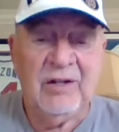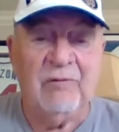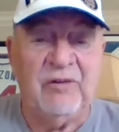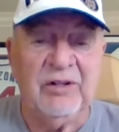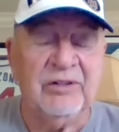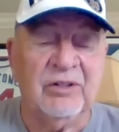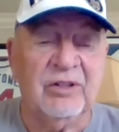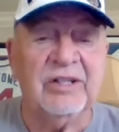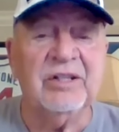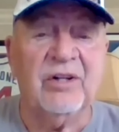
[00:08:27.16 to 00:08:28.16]
I'm figuring they're
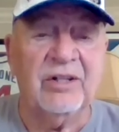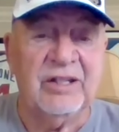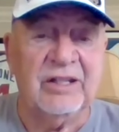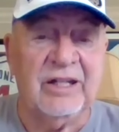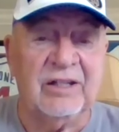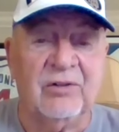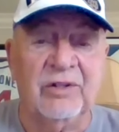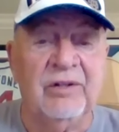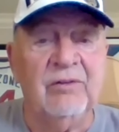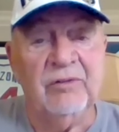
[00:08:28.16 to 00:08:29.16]
looking at our dugout
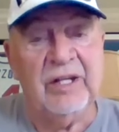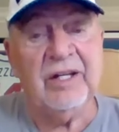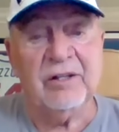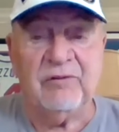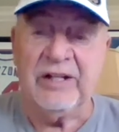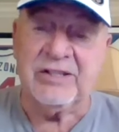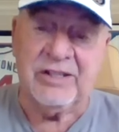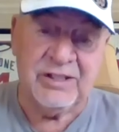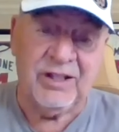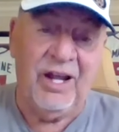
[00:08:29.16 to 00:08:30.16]
going, they got to face
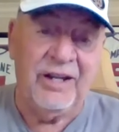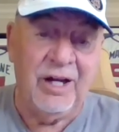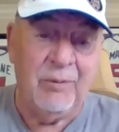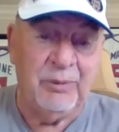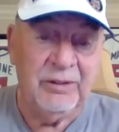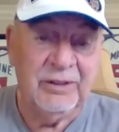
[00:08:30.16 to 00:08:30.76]
this lineup